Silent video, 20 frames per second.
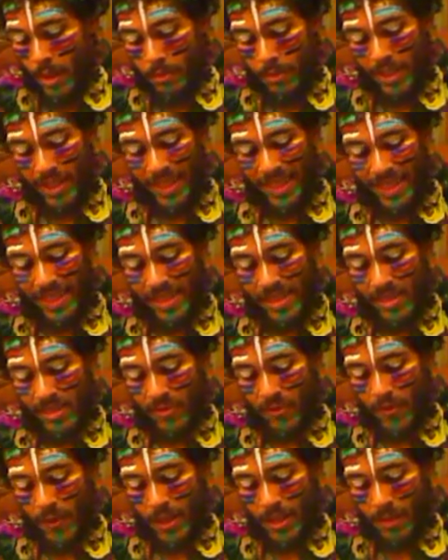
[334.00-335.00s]
but it is
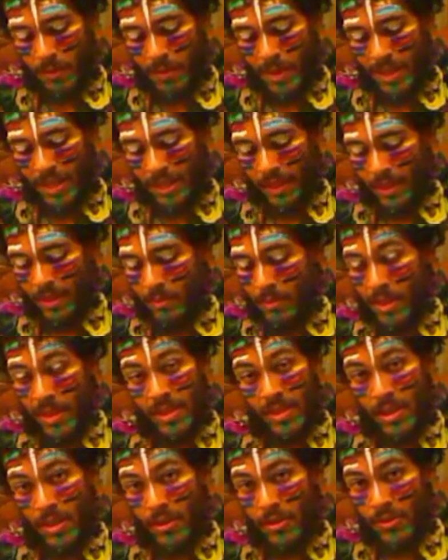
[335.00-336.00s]
fundamentally
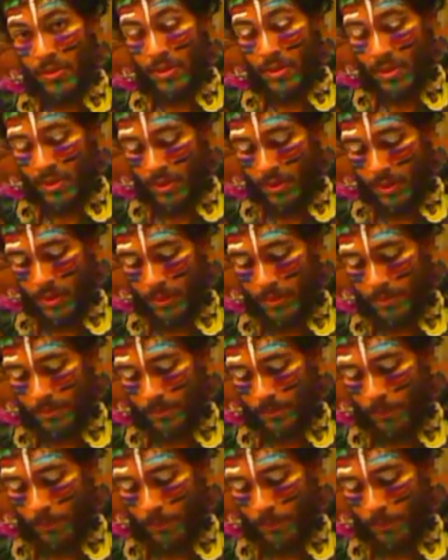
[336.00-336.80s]
misunderstood.